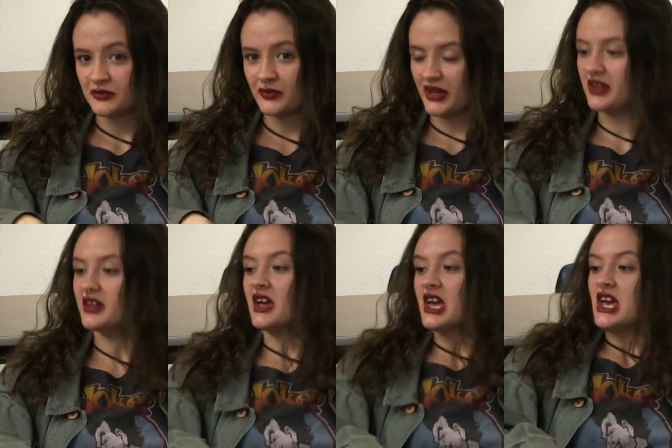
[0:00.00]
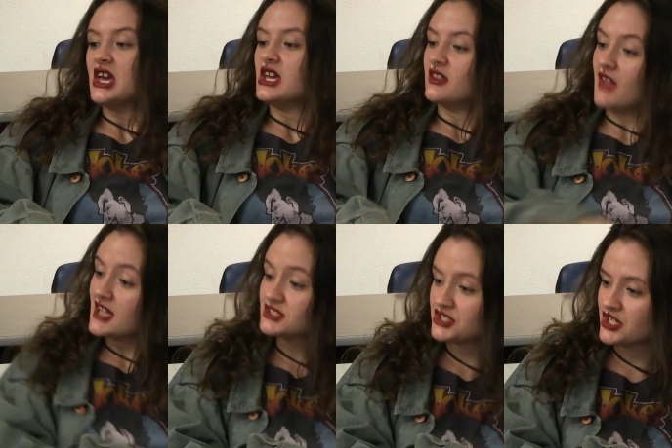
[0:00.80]
But
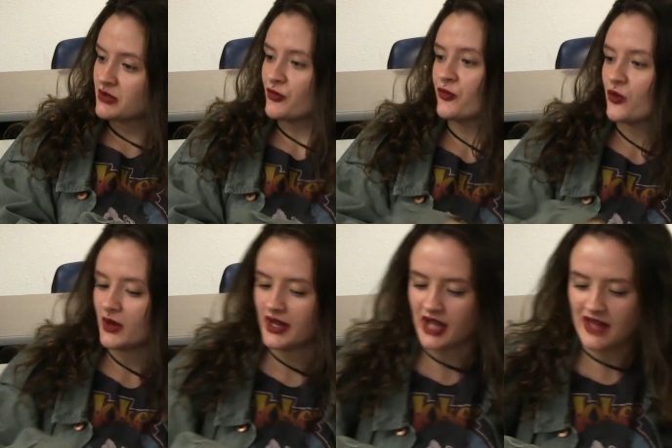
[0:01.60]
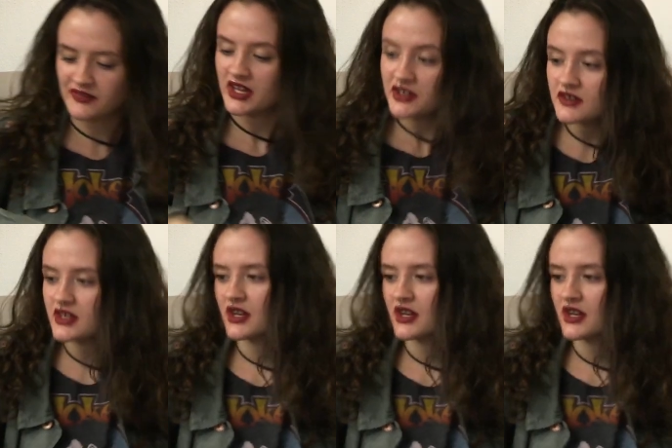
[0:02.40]
last year before, like at the end of the